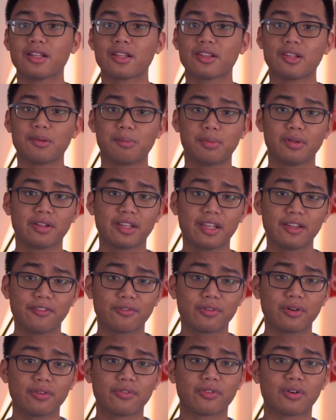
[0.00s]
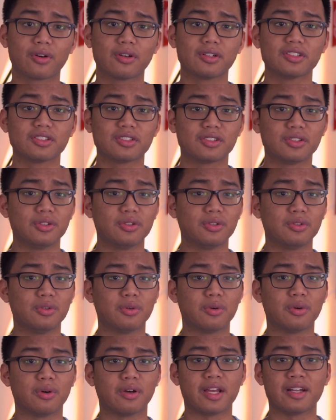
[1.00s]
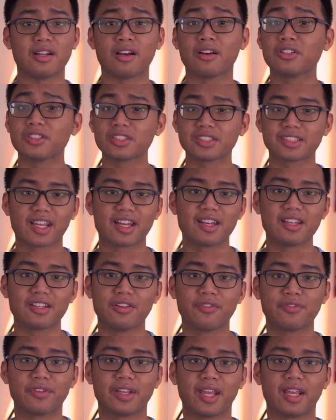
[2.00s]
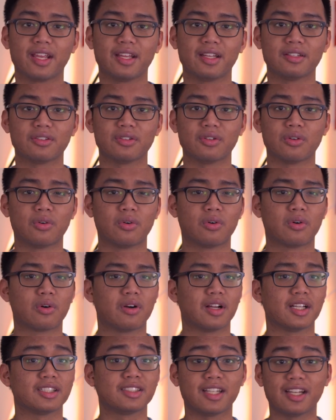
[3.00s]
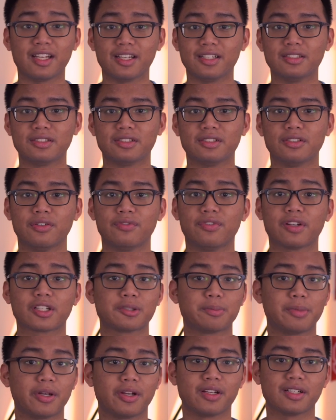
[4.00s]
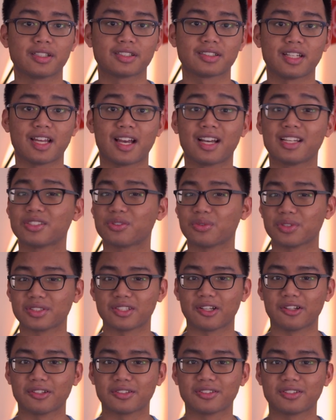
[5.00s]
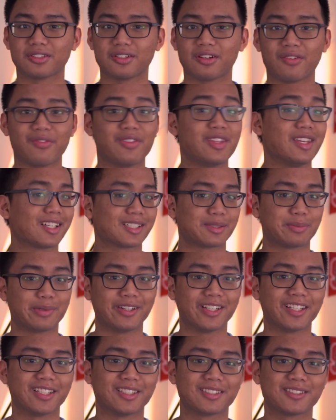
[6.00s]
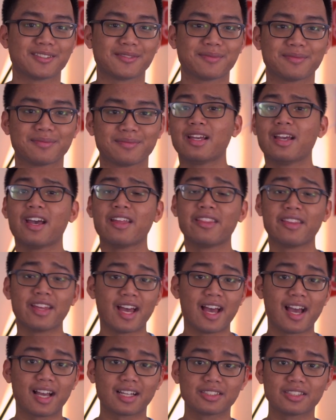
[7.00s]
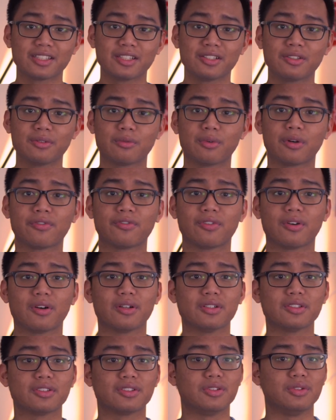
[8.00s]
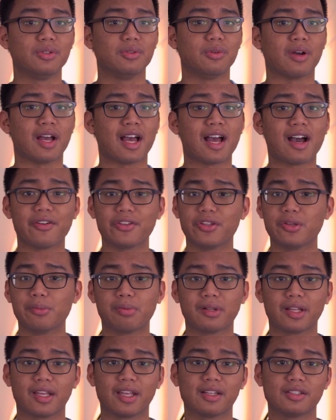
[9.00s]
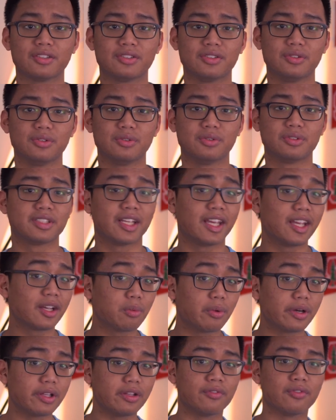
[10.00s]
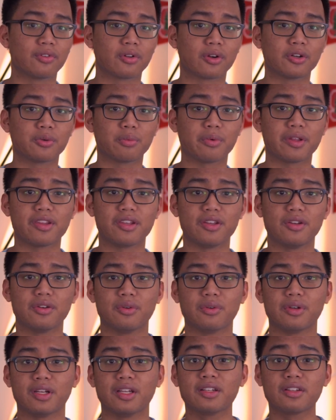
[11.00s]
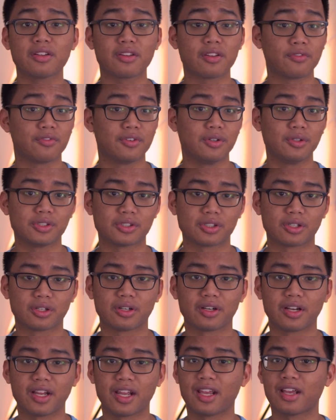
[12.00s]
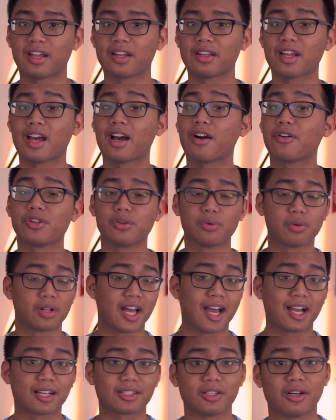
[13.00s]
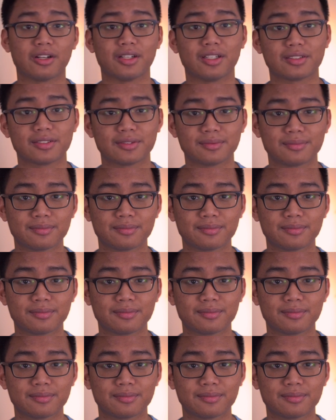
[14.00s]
The belief refers to an understanding you've gained or a change you've experienced as a result of the experience. And the action refers to how you plan to take what you've learned with you into the future and how you will act on it.